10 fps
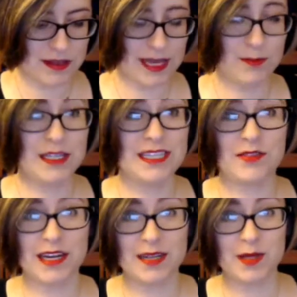I'm
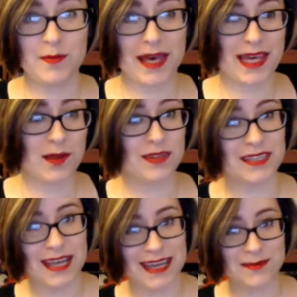incredibly bad with
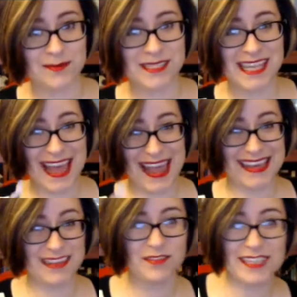names
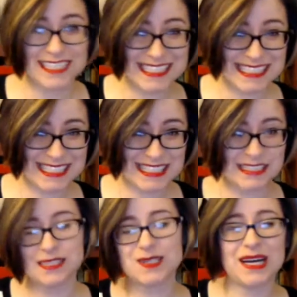and faces,
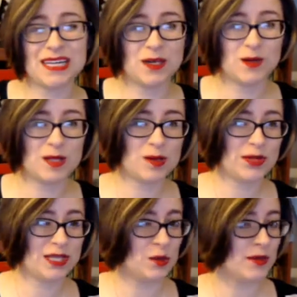so I know that we
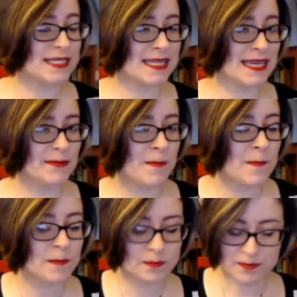knew his name.
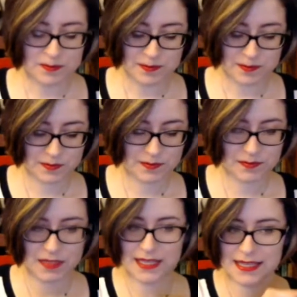
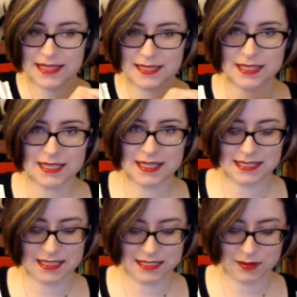He
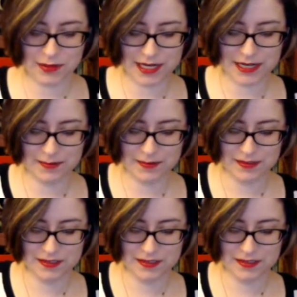thinks it's the right name.